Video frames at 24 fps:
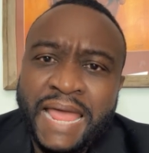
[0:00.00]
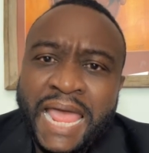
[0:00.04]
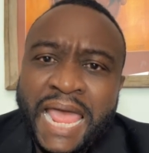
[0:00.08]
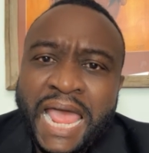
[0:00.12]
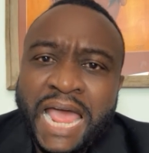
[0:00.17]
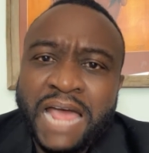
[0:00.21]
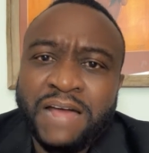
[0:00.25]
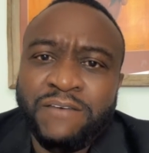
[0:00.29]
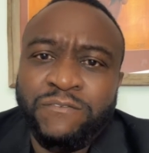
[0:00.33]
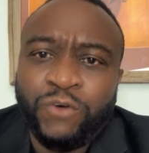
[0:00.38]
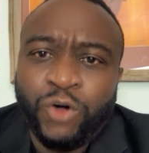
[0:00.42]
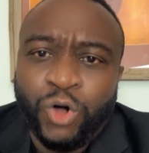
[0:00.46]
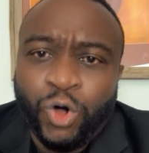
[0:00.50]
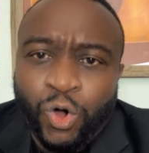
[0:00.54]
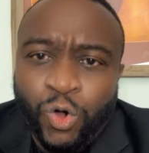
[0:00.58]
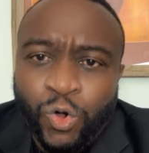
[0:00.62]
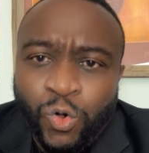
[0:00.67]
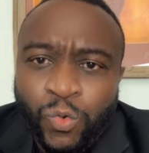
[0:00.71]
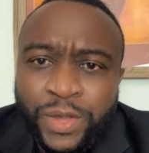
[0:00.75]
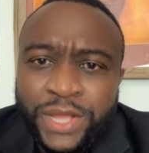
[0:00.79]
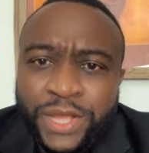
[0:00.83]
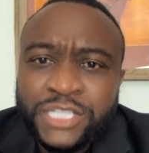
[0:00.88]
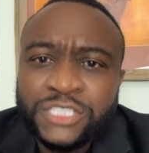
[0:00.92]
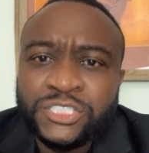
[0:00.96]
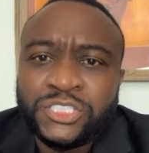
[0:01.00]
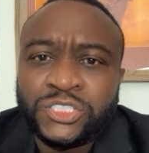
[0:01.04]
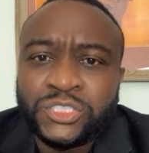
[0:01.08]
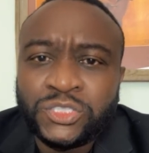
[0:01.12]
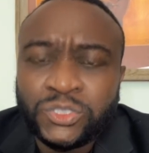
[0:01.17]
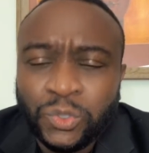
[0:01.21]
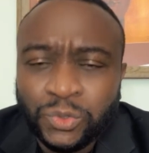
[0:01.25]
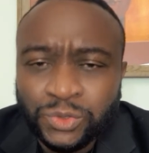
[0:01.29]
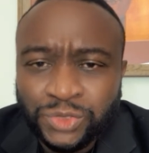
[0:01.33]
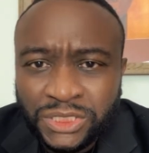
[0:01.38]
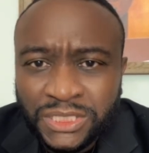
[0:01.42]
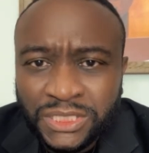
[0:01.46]
have always
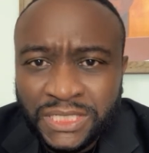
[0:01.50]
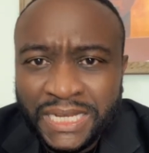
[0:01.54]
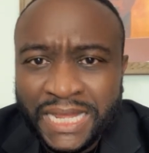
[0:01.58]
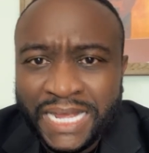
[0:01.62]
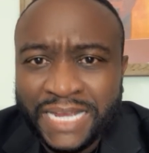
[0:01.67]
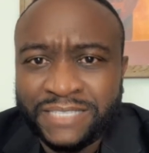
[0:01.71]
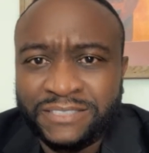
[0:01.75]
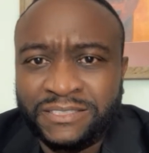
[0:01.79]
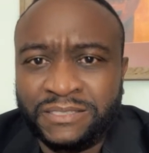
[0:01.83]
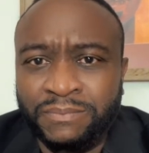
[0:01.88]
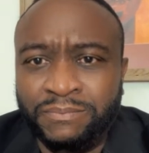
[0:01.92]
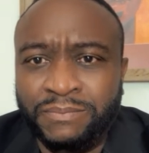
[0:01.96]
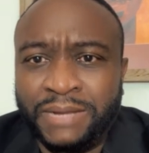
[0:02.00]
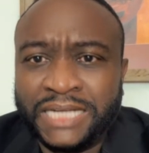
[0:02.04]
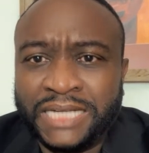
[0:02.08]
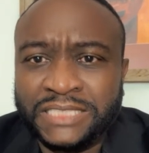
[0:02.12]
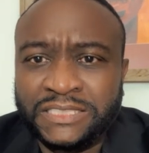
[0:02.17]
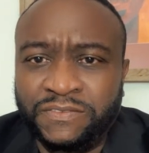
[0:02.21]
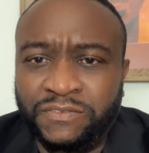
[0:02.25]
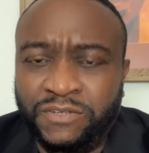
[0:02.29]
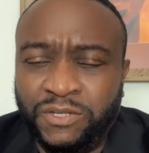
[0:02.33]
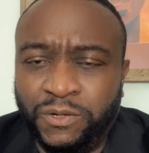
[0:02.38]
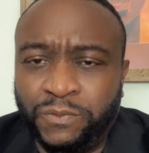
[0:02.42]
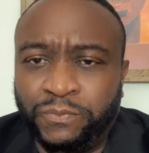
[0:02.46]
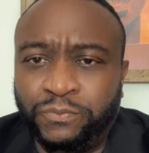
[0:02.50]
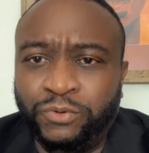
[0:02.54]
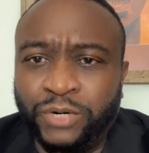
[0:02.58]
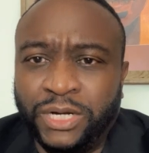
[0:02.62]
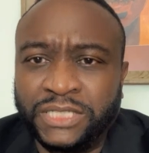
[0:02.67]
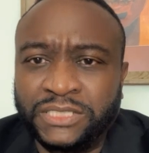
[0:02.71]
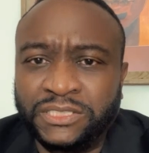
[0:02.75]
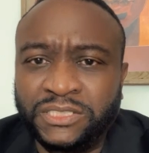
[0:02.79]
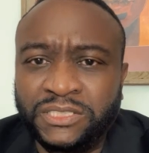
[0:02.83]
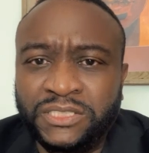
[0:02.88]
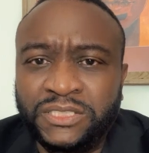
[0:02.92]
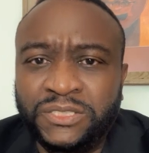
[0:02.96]
socialized the minds of the
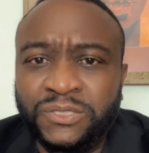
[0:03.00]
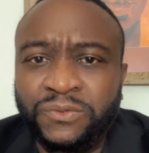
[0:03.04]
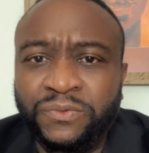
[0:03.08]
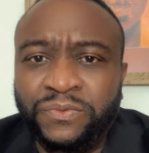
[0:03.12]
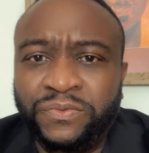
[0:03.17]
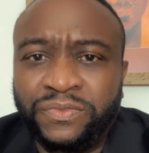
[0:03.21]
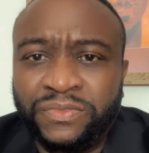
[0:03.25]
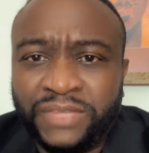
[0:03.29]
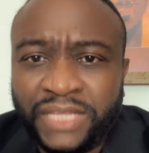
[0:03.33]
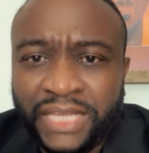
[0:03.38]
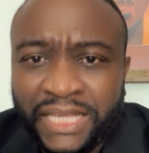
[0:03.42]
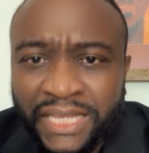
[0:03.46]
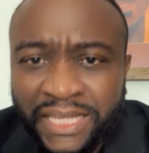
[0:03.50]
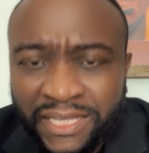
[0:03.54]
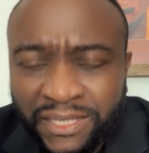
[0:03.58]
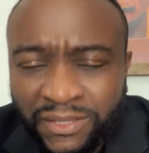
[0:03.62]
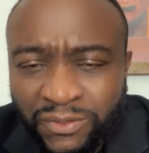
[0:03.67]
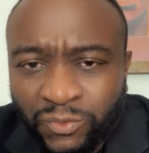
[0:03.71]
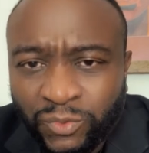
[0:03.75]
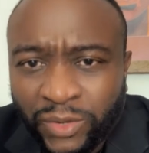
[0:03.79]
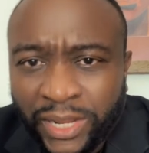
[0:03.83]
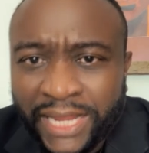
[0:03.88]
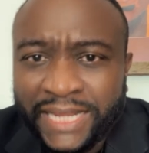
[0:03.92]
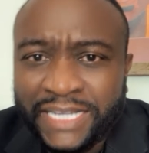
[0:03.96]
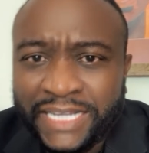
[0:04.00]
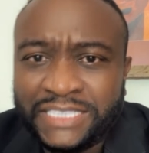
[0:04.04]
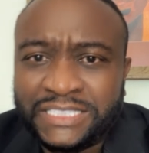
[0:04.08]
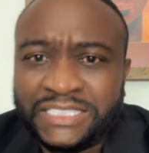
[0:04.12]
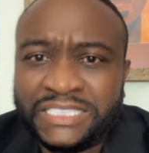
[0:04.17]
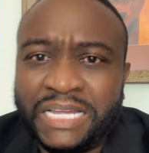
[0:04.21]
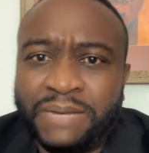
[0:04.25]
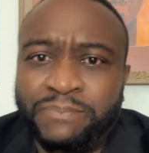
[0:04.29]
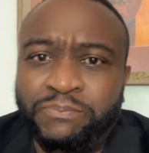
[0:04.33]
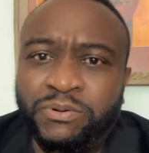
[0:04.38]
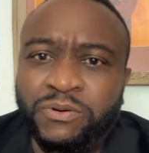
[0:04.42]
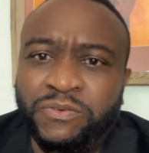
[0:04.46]
oppressed to think in ways
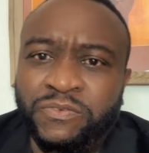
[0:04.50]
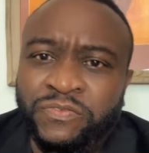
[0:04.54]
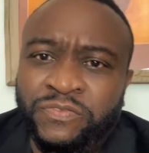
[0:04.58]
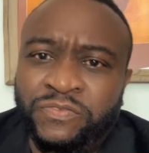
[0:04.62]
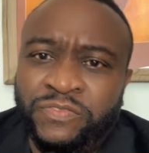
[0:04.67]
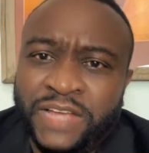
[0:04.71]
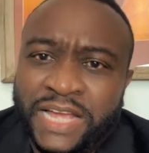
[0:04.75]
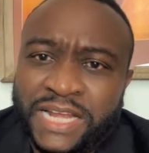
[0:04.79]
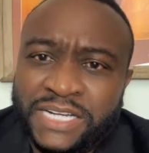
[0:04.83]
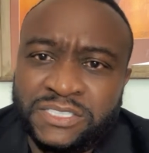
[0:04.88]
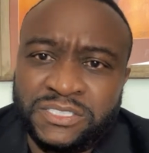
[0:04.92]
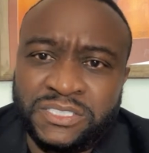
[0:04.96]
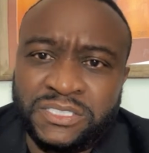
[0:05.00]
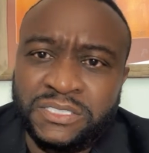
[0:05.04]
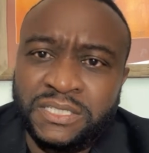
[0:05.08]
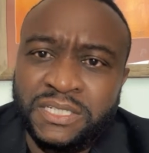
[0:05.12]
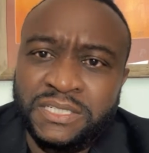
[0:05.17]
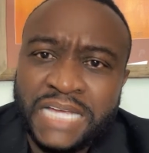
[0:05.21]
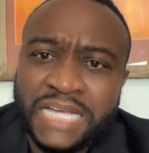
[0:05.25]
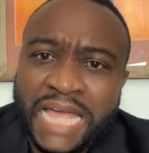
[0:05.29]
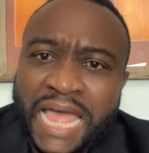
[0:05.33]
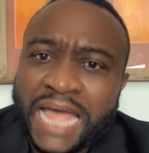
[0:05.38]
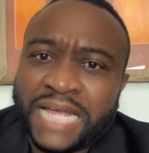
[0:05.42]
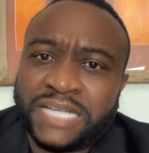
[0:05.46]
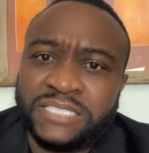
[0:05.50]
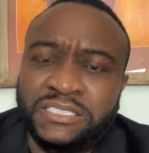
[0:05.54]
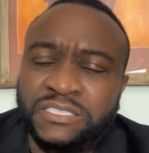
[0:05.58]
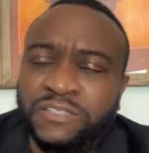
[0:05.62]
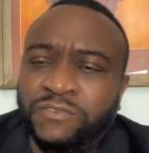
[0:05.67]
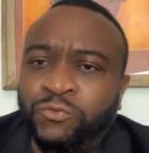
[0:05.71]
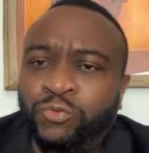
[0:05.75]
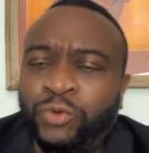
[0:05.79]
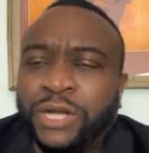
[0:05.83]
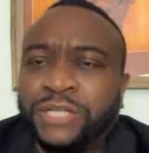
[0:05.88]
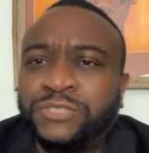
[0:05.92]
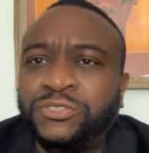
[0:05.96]
that prevents acts
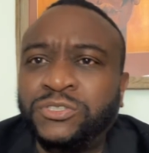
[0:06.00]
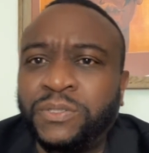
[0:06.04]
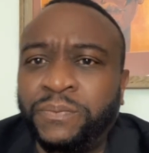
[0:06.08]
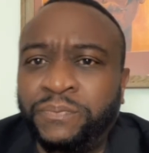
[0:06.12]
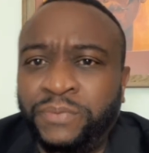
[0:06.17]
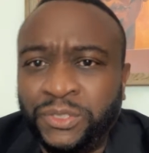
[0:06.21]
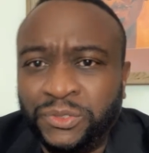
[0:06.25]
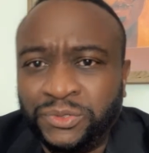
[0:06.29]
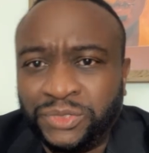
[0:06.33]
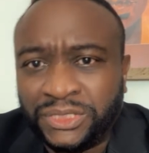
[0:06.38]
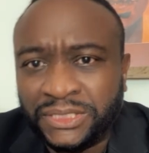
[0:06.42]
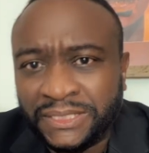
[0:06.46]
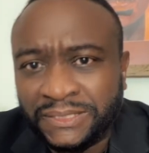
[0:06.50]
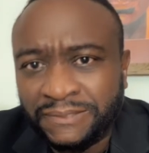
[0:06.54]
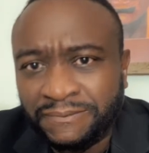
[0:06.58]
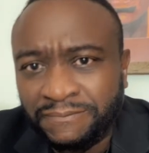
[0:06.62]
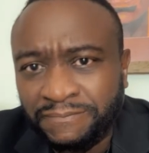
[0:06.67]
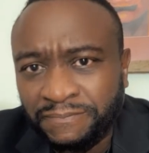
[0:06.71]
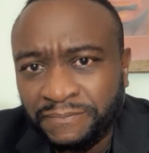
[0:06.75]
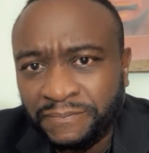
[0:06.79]
of retribution.